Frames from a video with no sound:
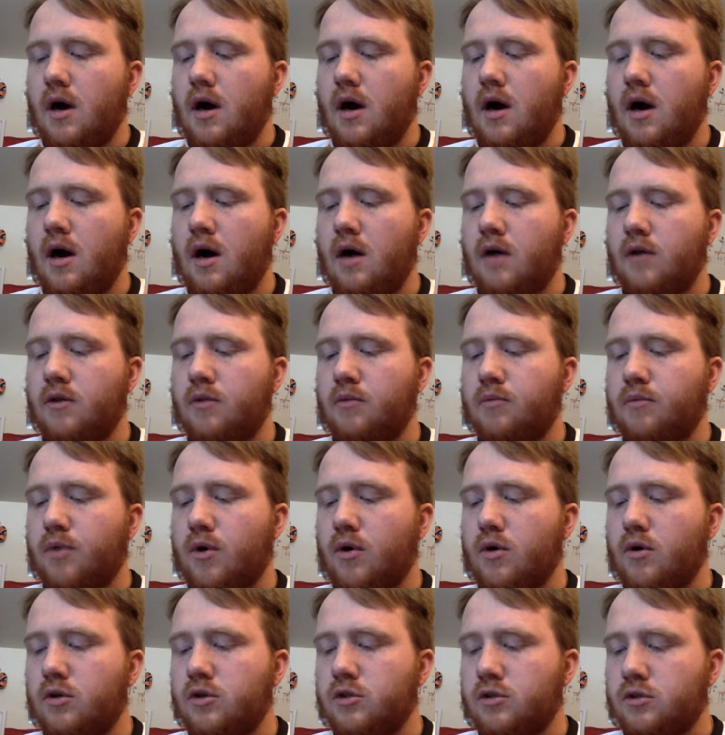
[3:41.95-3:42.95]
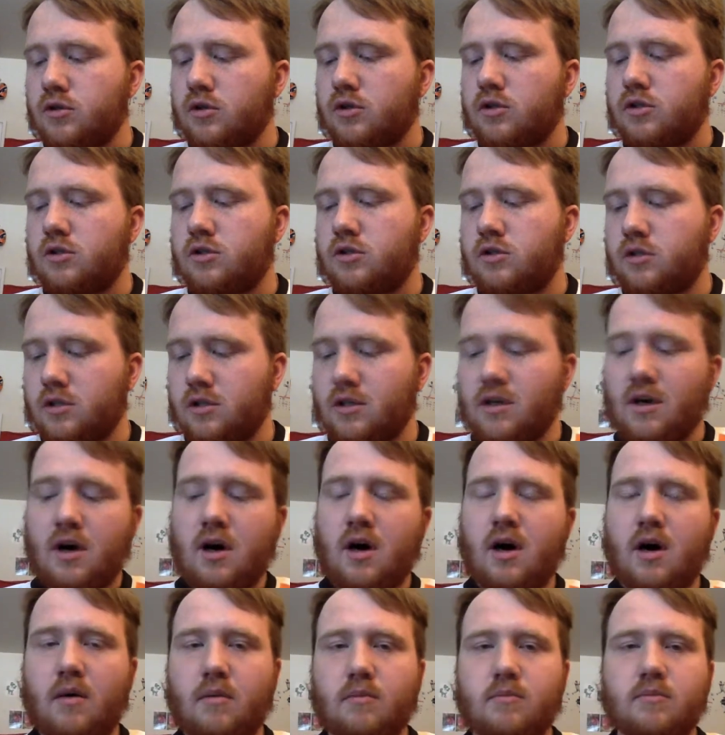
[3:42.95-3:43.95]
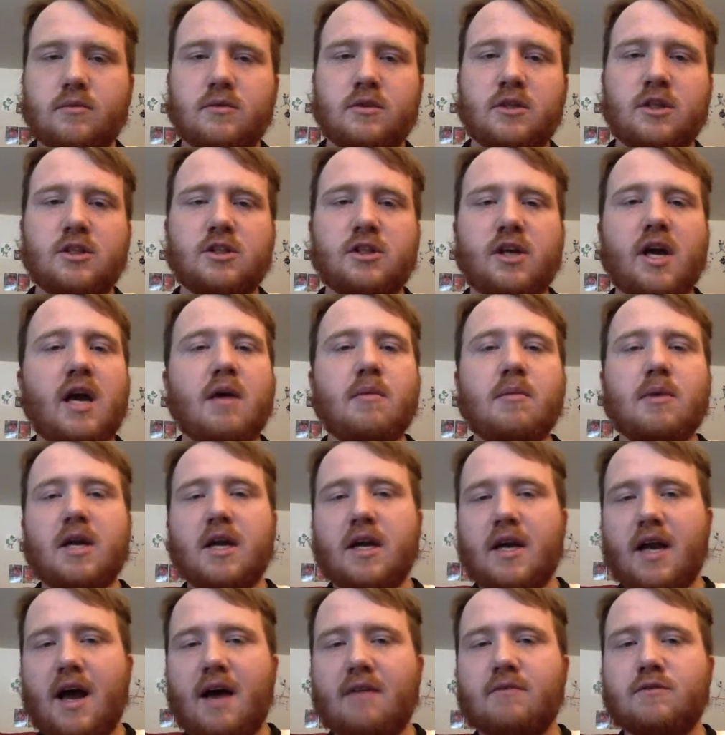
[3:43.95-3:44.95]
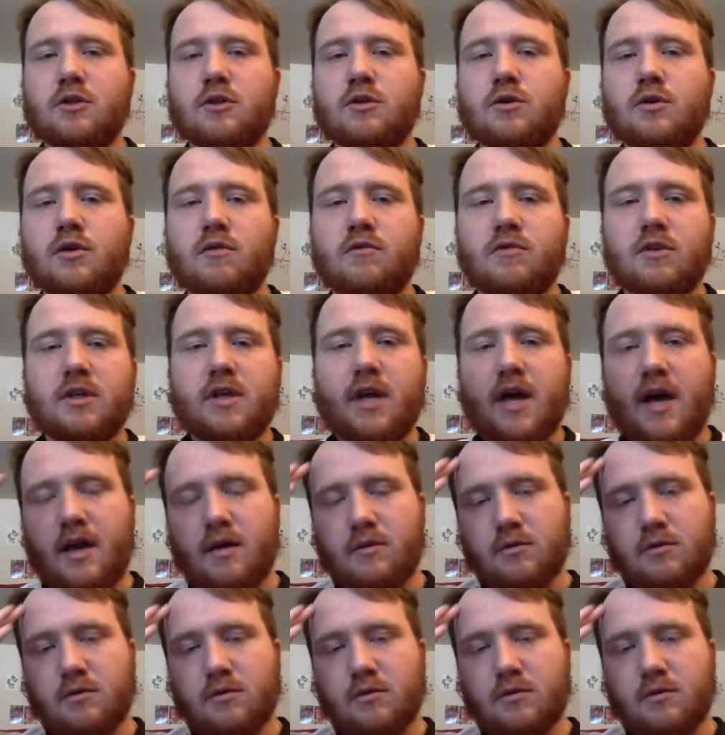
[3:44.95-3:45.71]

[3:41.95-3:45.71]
Uh, LaBerge looks um, this game he didn't have as good of a day.